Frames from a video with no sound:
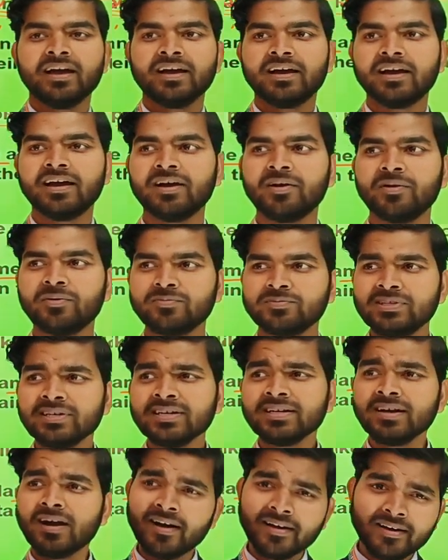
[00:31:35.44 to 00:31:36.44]

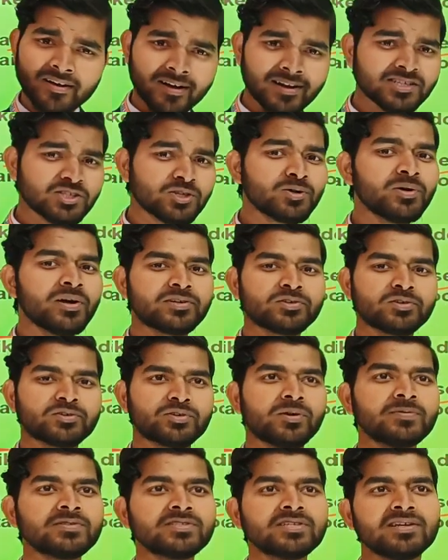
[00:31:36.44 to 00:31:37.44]
They are also
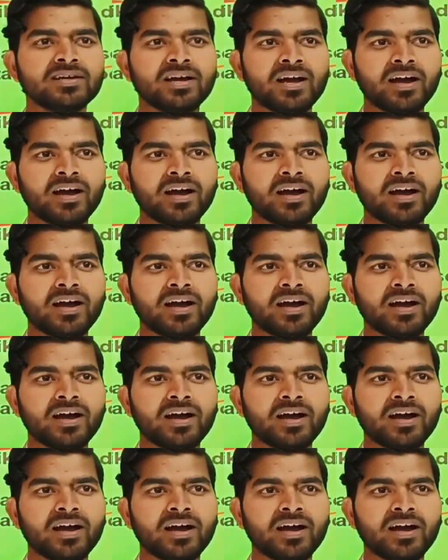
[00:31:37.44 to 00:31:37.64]
heterotrophs,